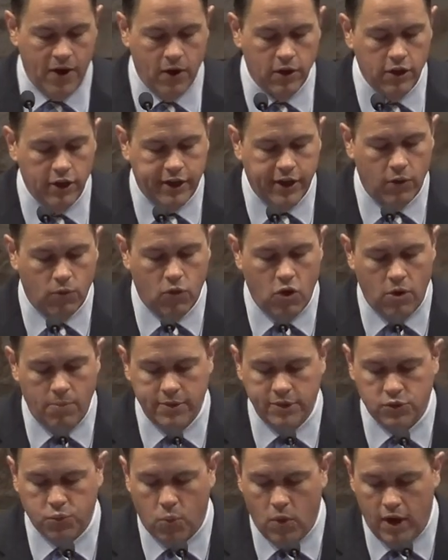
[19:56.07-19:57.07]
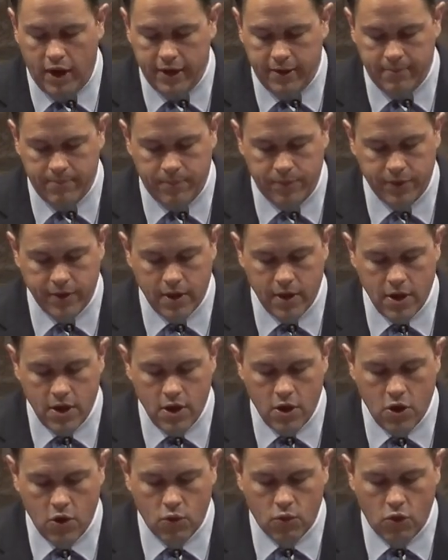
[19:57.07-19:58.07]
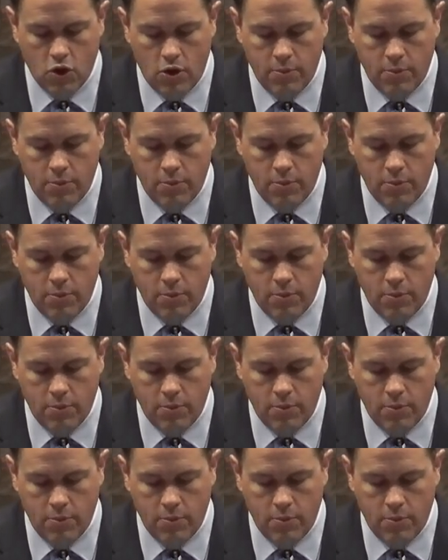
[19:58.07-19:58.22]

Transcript: 1. Romans 1.